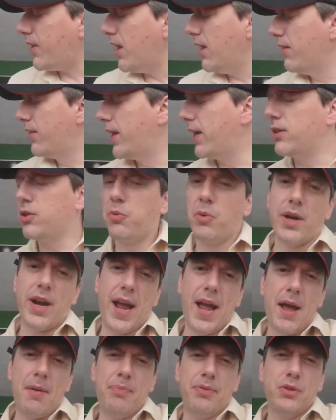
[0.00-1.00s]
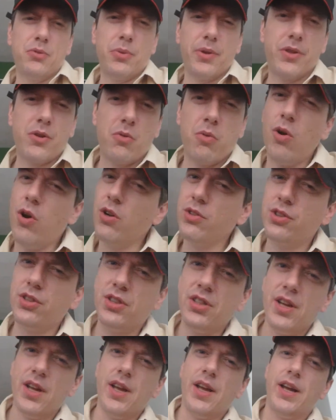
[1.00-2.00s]
that's what happens with
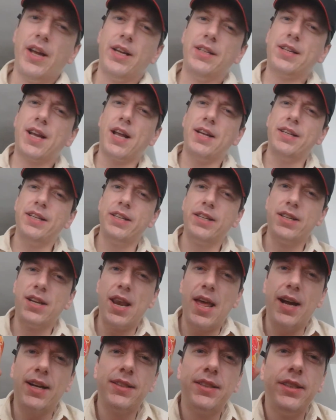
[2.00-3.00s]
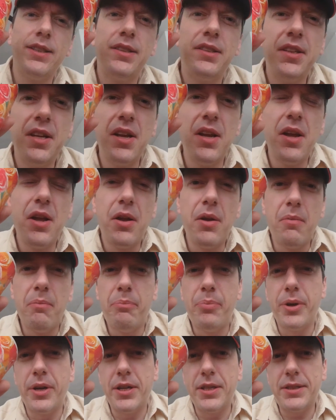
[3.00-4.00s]
quartz. It's getting neglected,
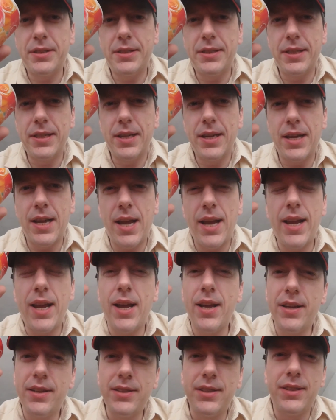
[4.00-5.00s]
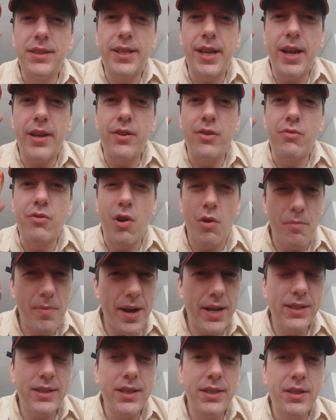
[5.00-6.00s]
but I understand the
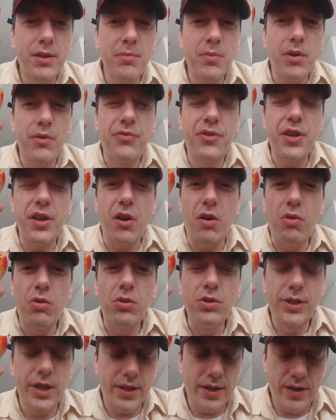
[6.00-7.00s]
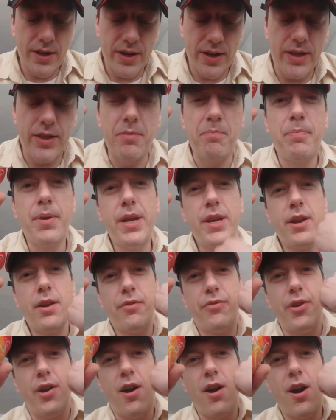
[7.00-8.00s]
romanticism of the old and the beating
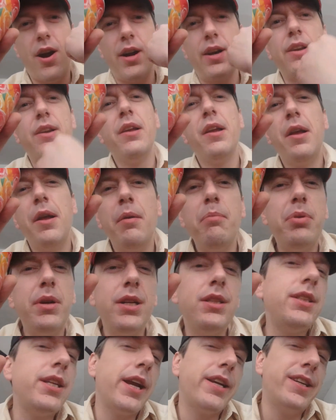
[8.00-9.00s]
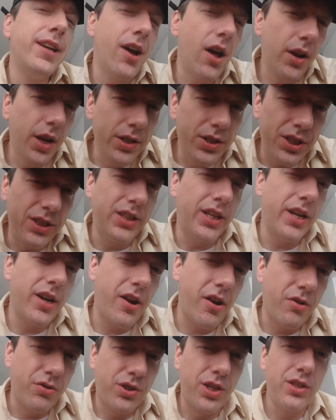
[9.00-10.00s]
of the heart, but the technology that
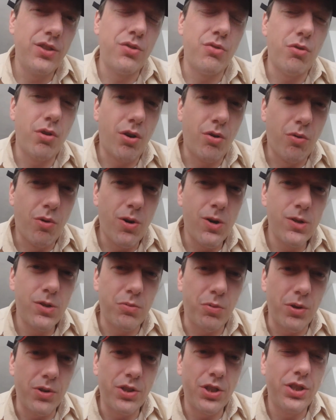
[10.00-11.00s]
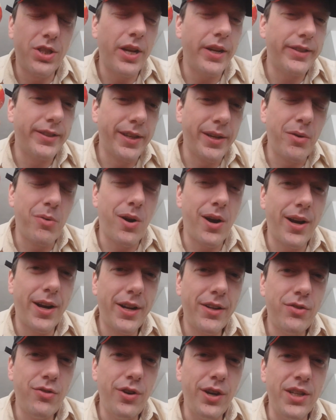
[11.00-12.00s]
goes into a quartz watch is actually quite
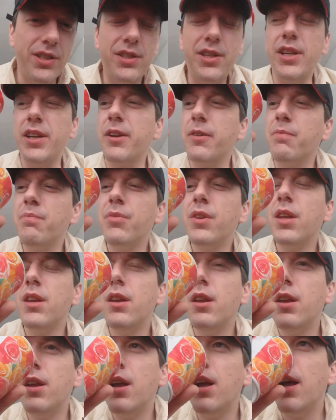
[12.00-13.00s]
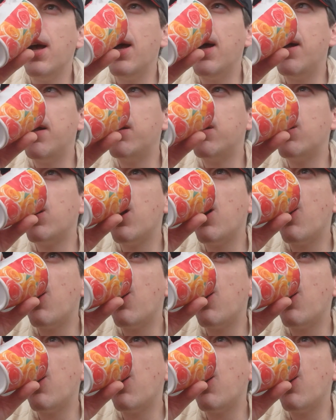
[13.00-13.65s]
interesting. And